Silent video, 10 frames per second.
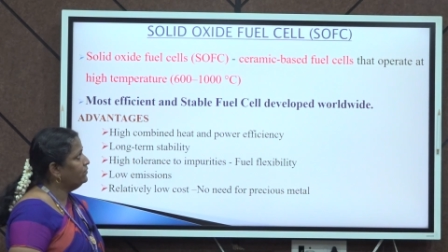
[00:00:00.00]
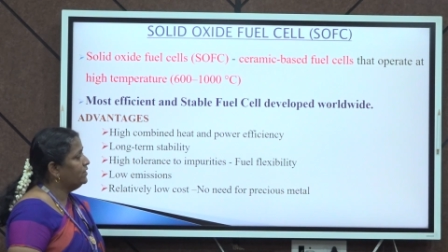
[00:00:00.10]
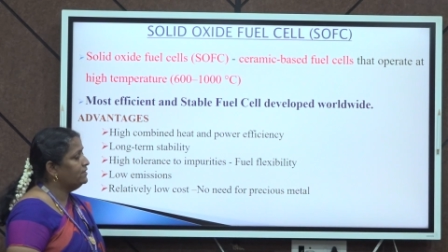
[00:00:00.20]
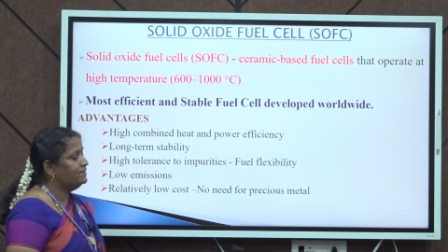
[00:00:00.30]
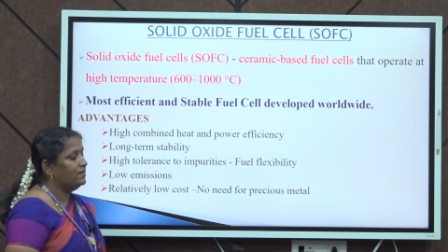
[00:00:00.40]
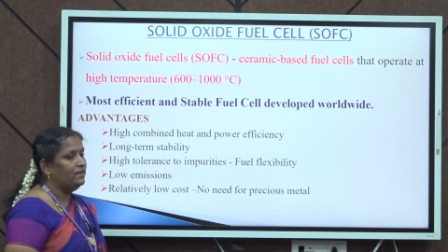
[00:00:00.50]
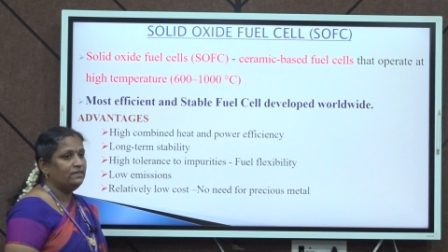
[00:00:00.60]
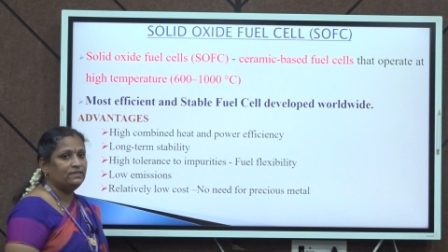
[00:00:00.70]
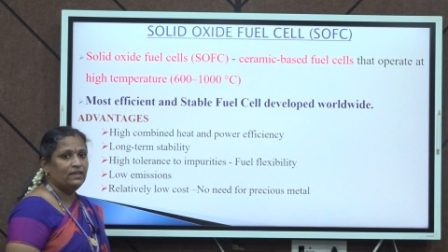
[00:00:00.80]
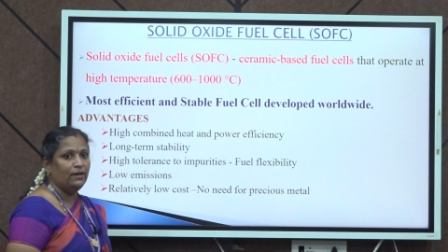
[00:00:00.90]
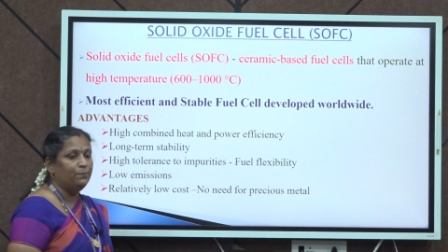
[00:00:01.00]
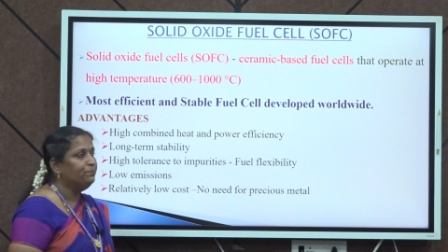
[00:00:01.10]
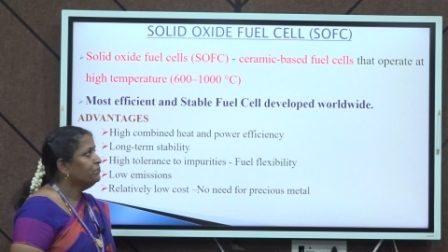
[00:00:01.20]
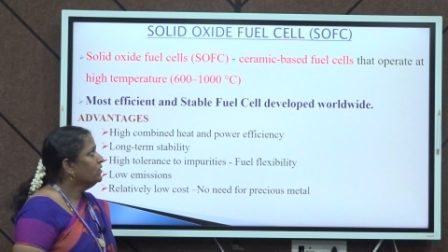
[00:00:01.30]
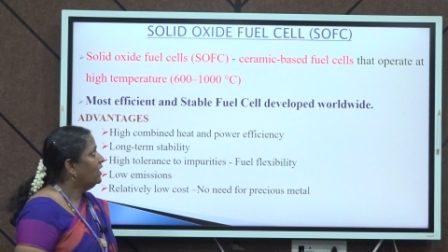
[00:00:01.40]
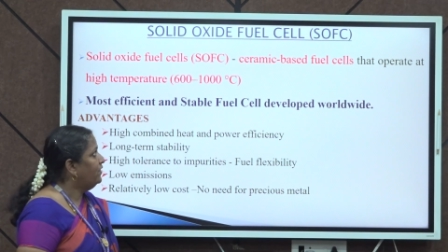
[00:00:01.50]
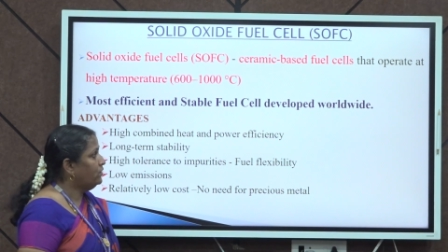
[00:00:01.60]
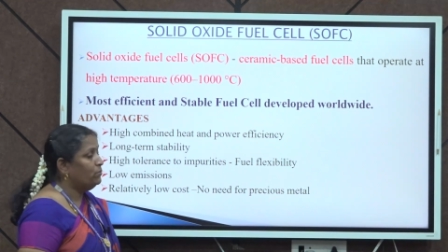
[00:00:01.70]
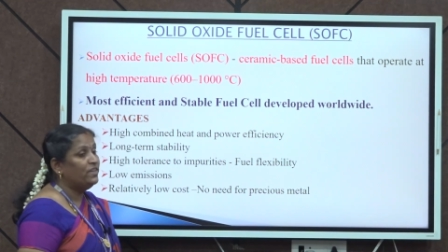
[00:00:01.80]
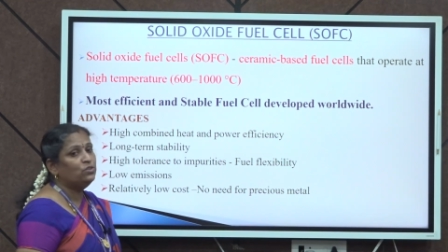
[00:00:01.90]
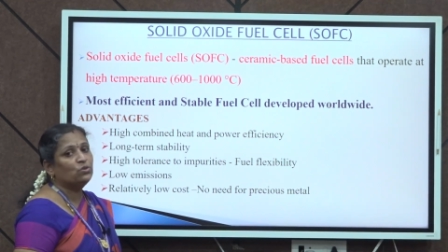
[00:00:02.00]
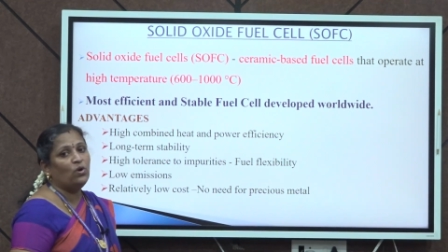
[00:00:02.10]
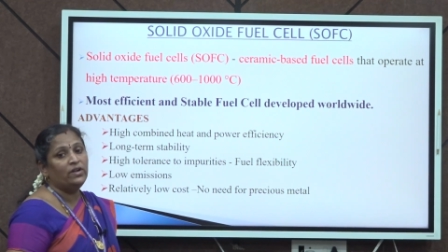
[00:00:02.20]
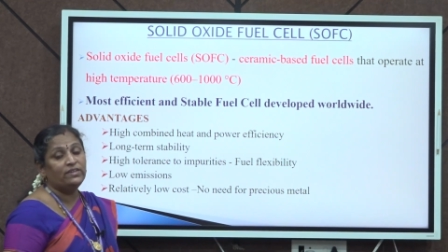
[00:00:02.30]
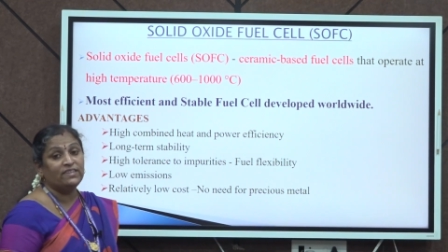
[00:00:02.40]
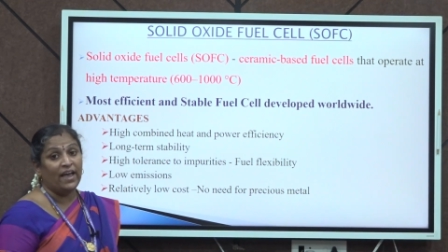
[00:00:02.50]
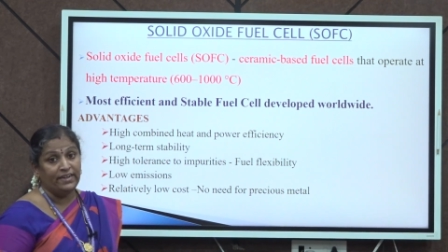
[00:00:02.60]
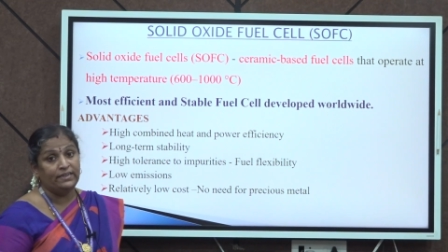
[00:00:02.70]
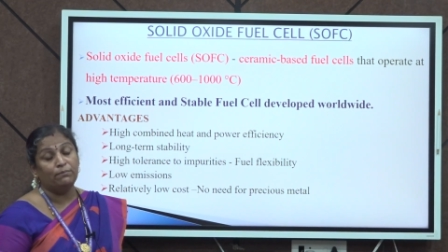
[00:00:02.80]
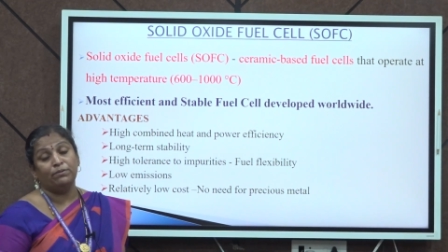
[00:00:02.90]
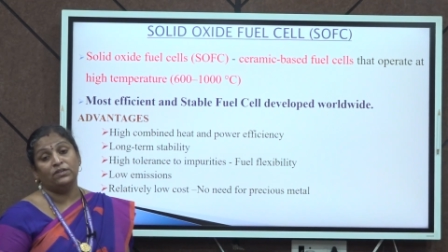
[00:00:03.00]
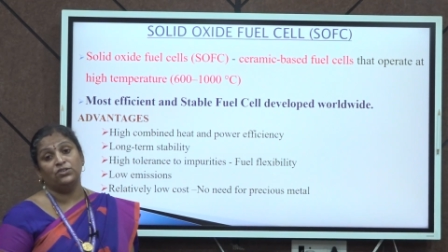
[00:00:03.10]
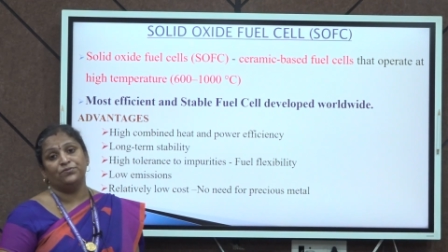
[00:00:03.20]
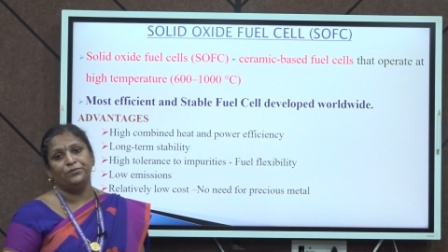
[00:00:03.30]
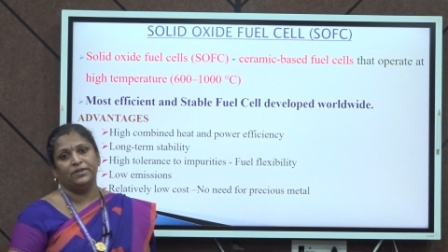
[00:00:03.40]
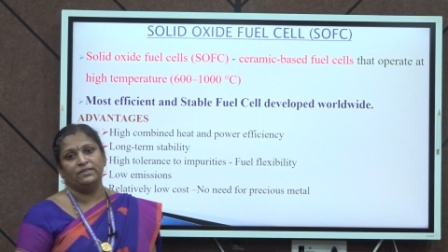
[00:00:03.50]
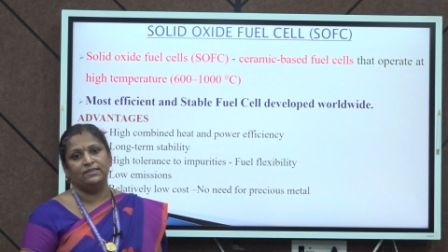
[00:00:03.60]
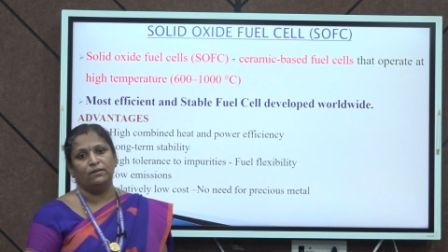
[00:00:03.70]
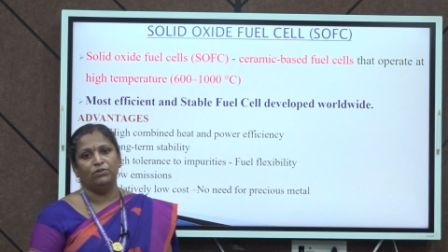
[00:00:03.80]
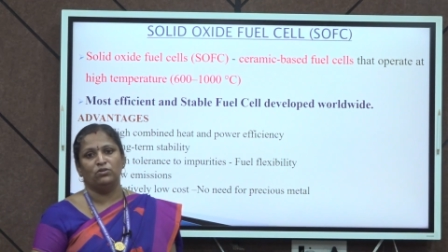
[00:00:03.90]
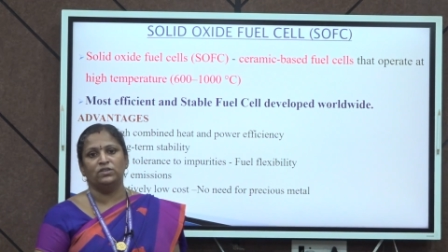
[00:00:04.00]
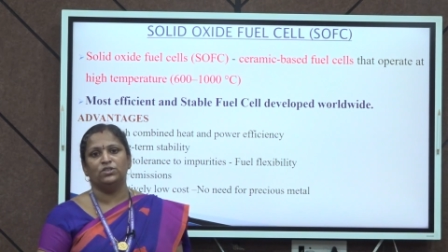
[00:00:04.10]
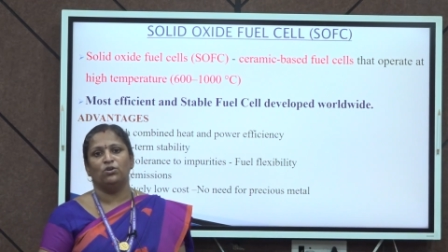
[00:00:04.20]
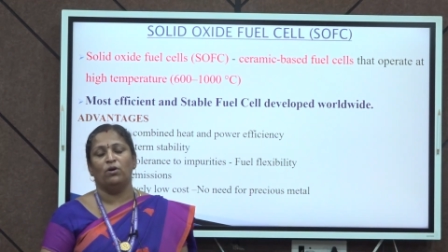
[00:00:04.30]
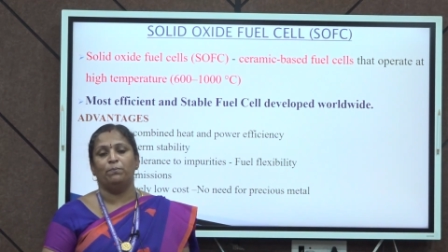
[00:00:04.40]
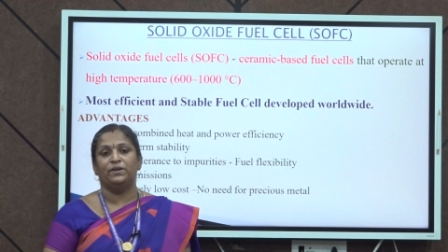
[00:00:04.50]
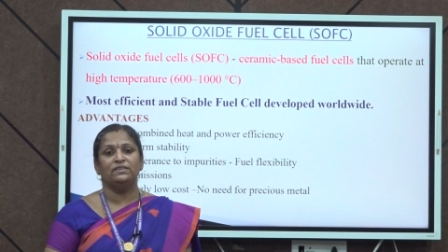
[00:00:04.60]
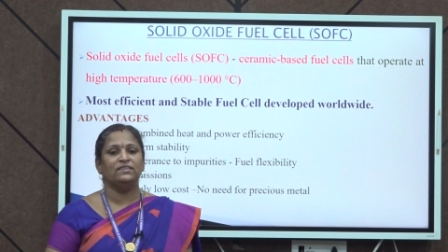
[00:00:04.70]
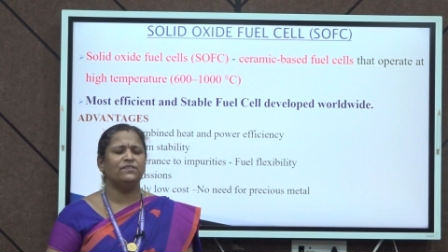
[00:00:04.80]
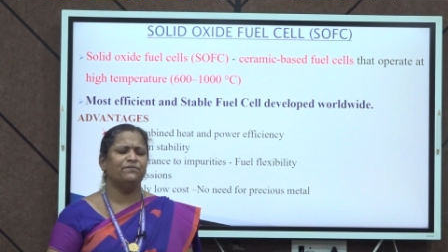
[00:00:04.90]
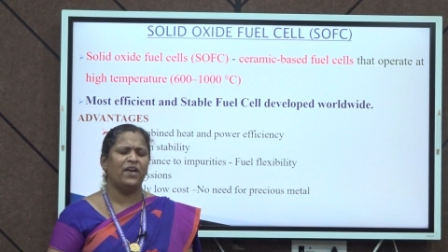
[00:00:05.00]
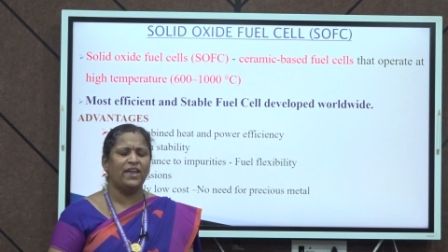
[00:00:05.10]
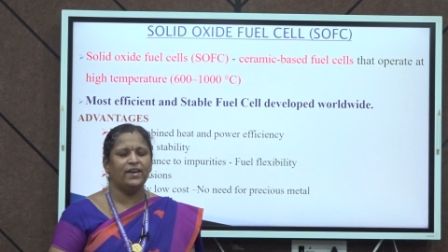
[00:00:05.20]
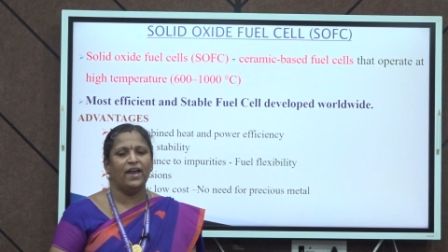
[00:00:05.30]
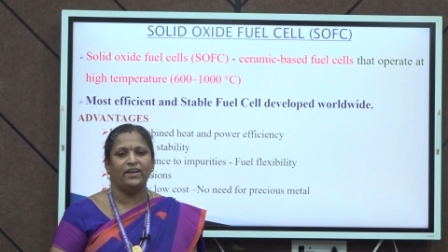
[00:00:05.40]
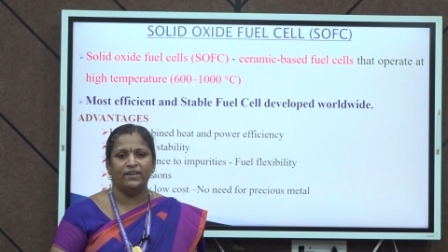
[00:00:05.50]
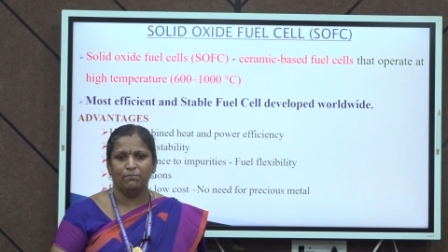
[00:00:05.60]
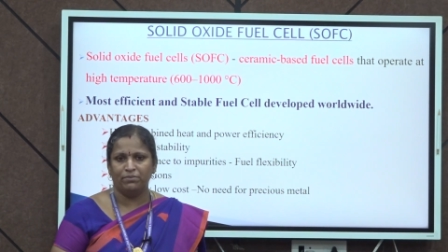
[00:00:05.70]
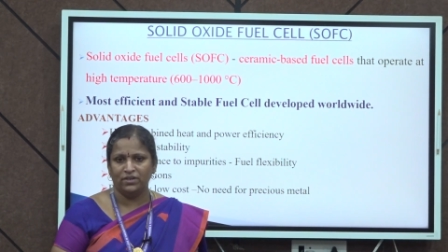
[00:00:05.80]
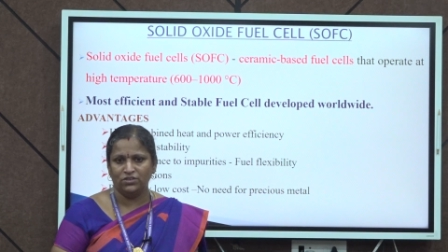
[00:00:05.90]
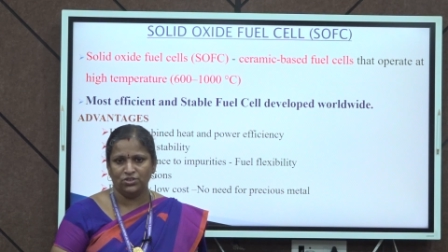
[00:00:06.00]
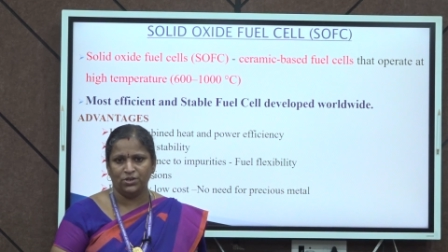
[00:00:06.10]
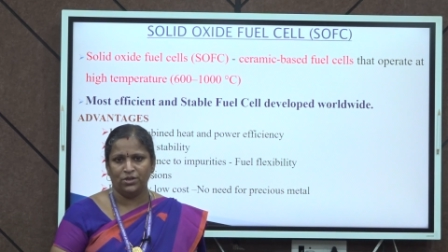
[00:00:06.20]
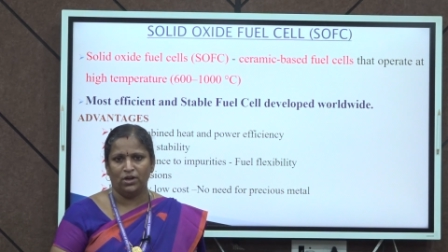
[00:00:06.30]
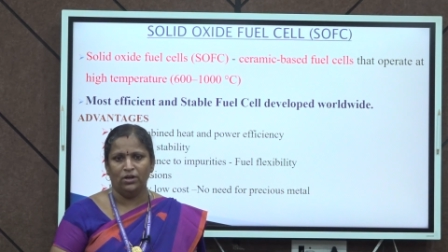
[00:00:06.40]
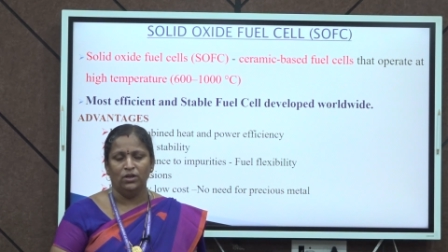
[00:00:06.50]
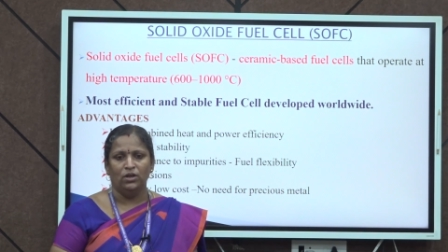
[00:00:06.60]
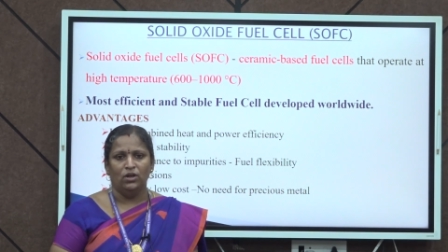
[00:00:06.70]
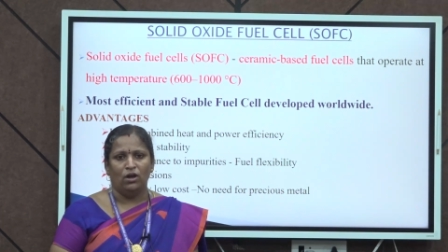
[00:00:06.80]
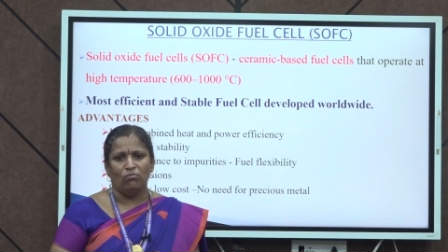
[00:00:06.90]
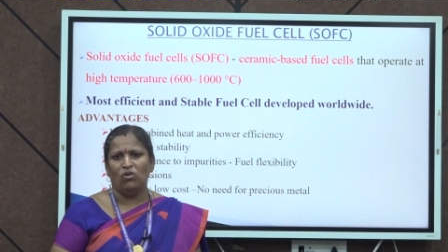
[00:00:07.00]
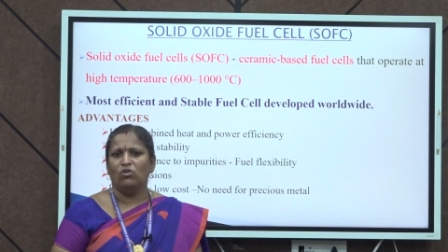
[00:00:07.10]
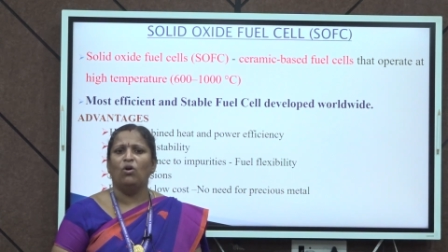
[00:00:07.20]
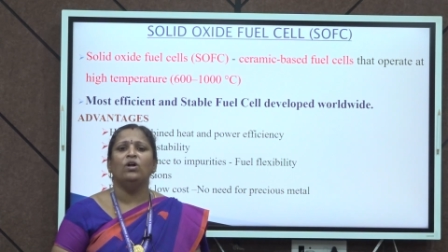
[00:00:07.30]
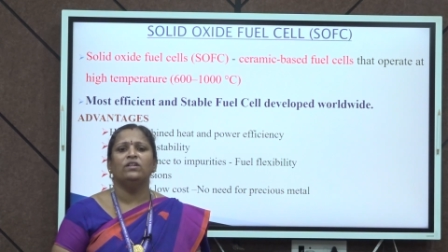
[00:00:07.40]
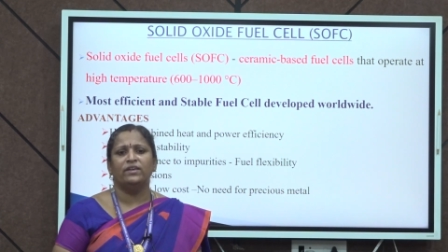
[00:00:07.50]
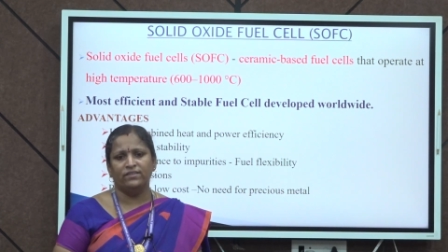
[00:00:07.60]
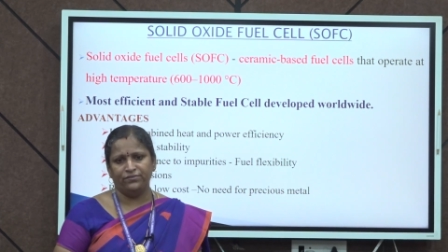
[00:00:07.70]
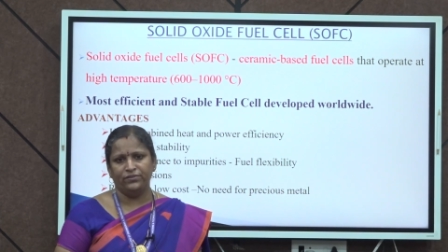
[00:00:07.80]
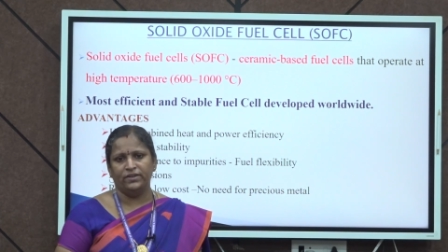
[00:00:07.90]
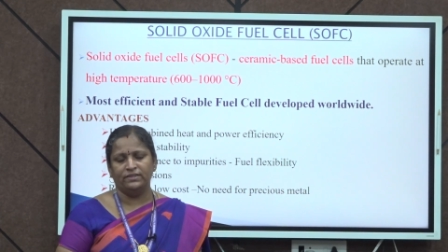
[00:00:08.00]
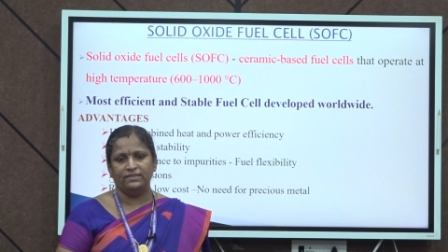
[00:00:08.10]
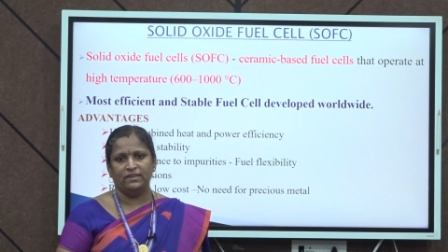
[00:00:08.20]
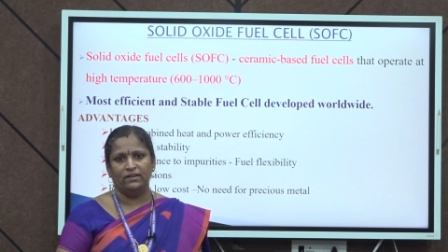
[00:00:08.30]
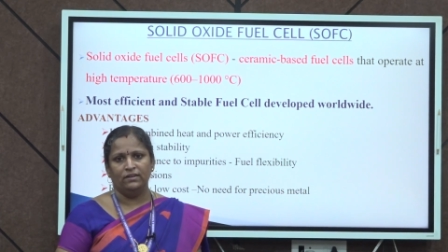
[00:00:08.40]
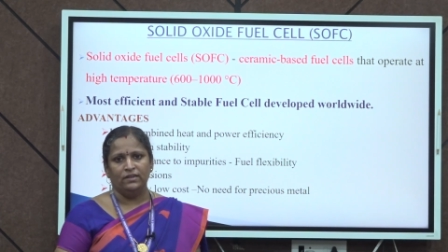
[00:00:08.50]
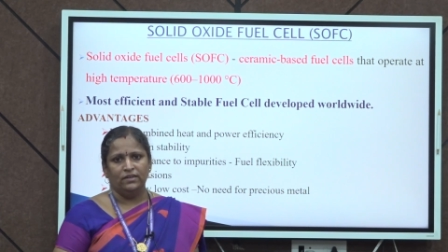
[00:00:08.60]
fuel cell is uh, otherwise called as high temperature fuel cell because it operates at a very high temperature uh, among all other fuel cell.